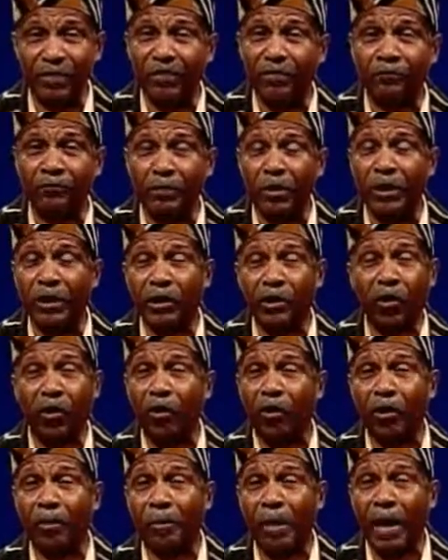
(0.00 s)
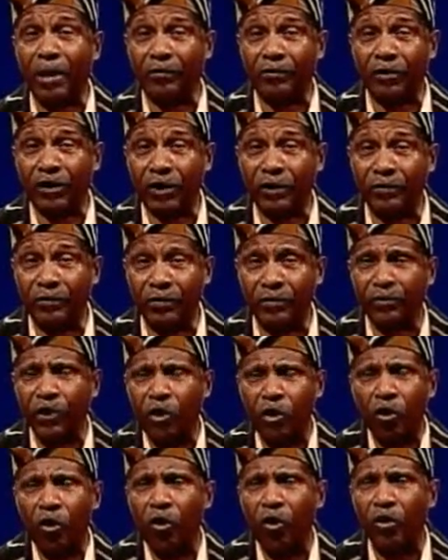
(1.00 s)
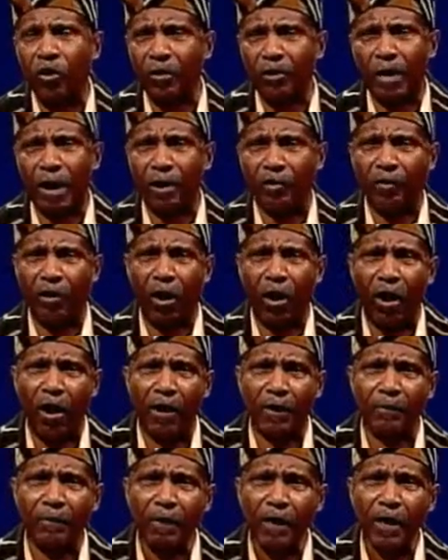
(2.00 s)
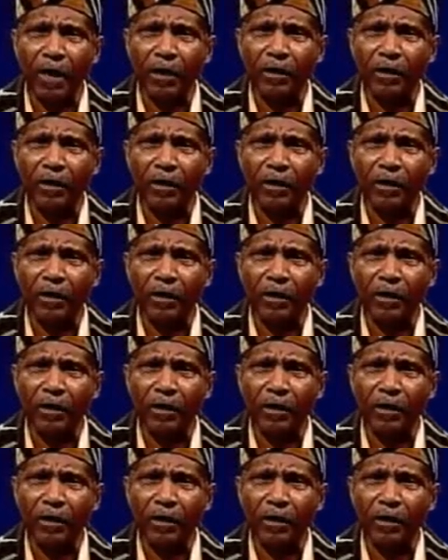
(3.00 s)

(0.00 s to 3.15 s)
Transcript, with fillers: is really all about Jesus, all about God,